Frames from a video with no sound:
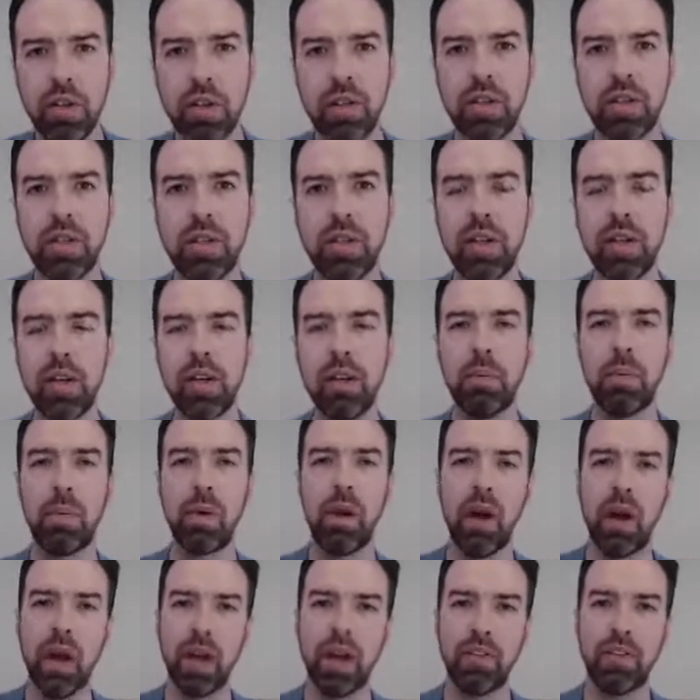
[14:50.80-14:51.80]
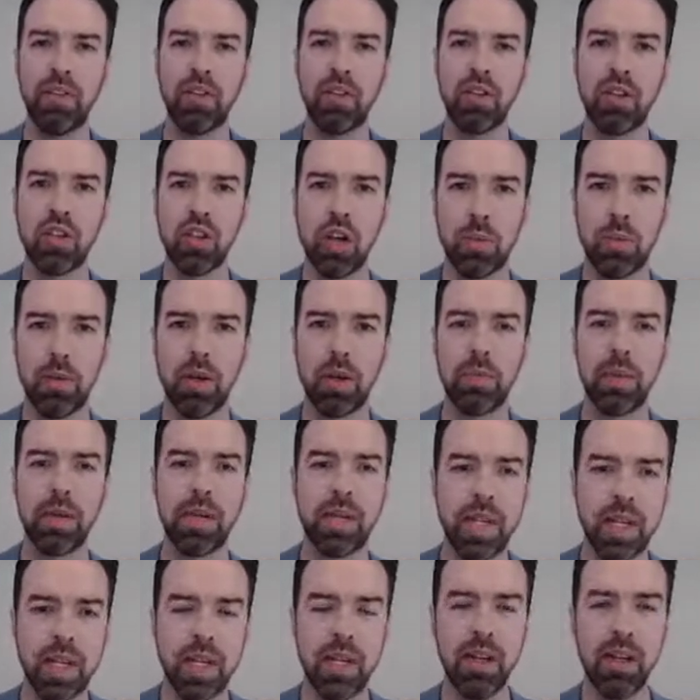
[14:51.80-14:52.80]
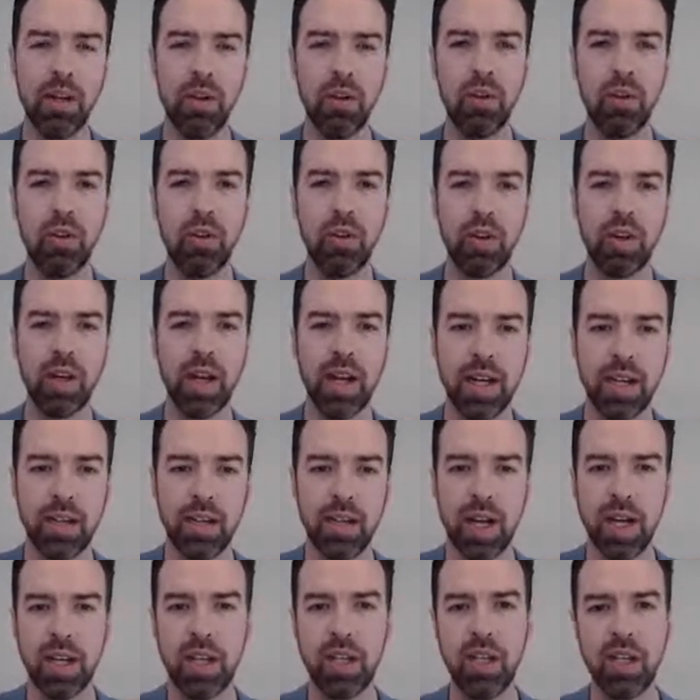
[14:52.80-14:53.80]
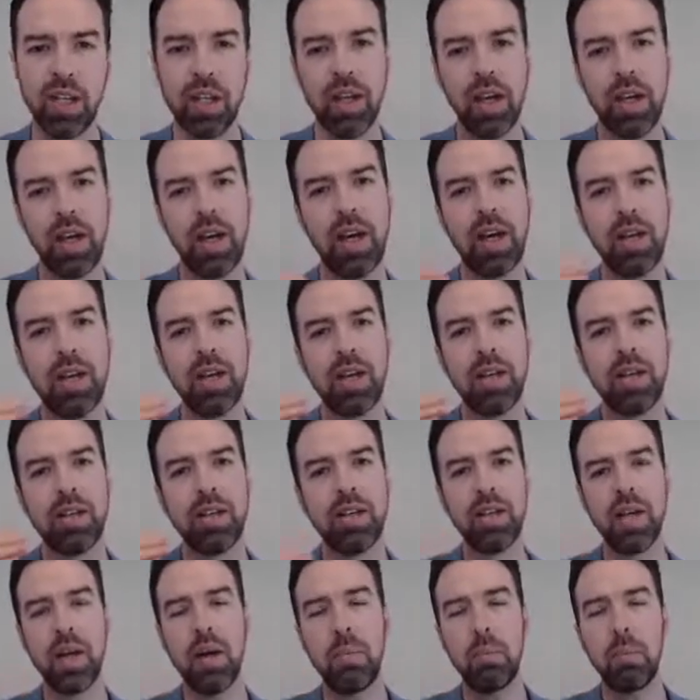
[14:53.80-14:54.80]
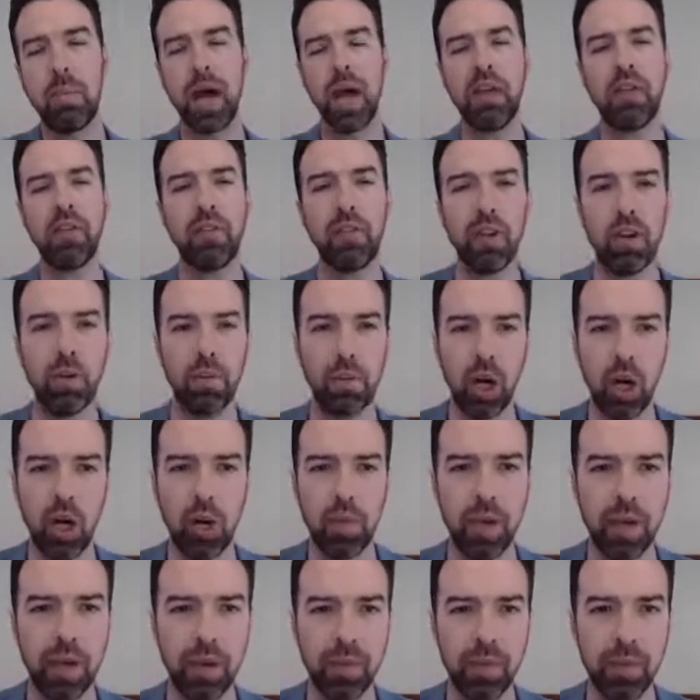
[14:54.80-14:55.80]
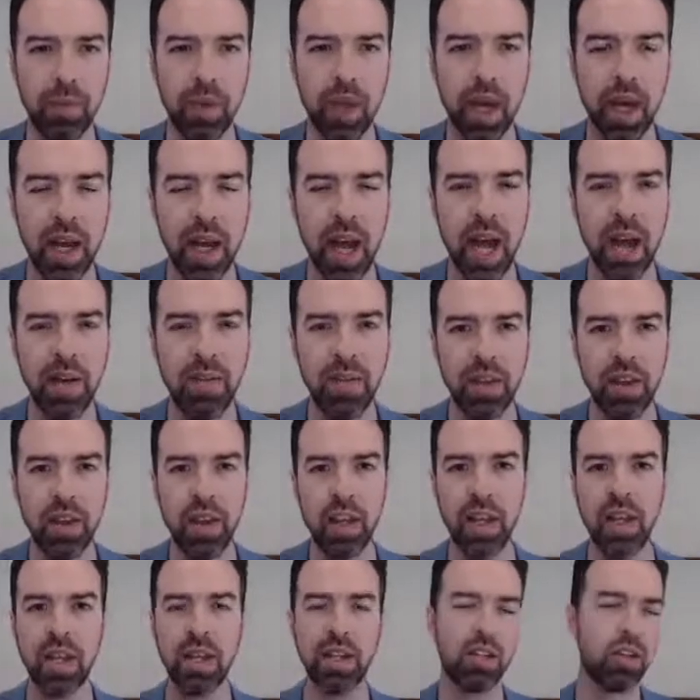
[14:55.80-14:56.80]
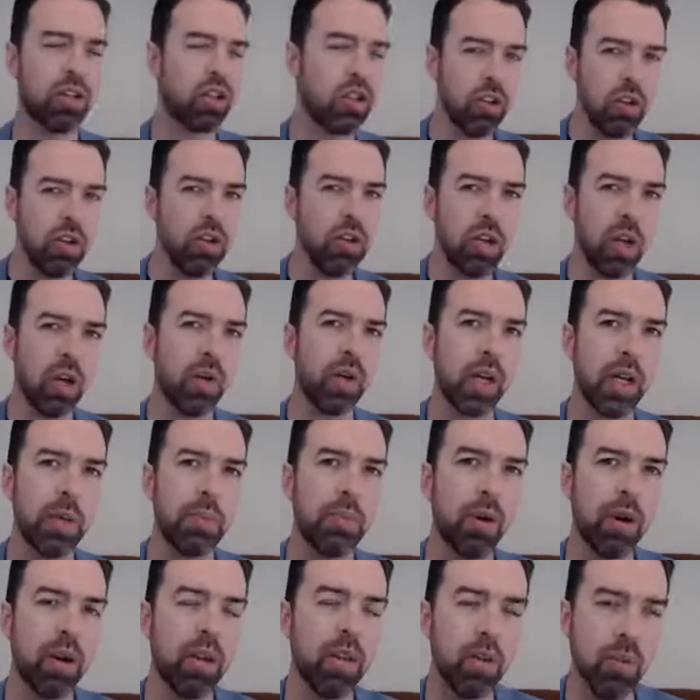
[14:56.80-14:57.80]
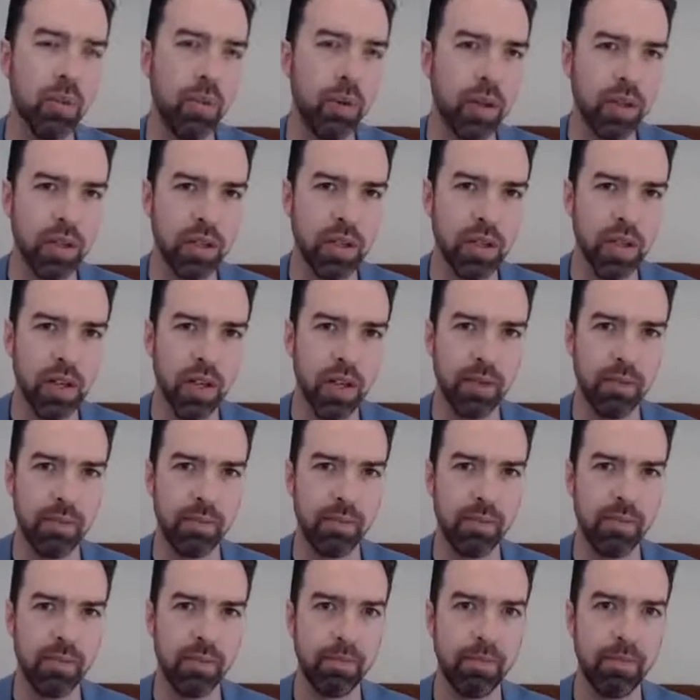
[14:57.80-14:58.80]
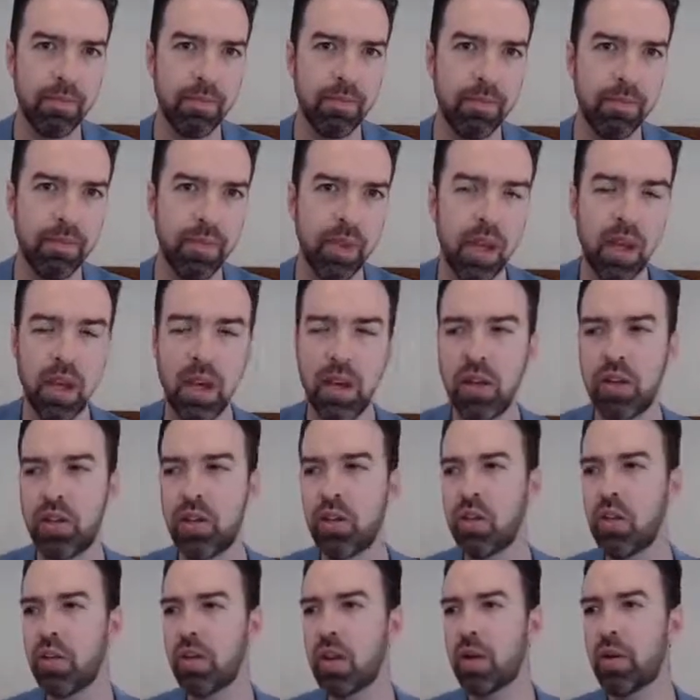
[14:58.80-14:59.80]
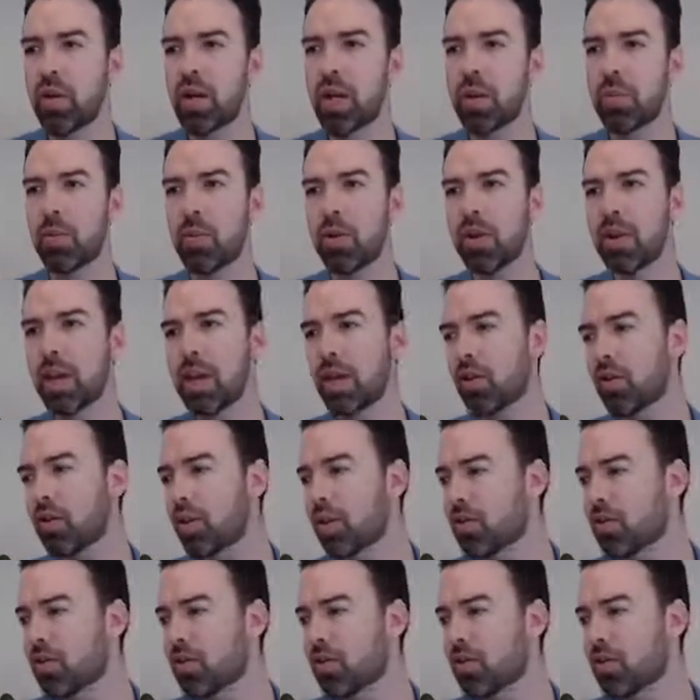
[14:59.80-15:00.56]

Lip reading: interested in applying for a job at a particular organization, step back for a moment and have a think. Do you know anybody that works there? Do you know anybody that could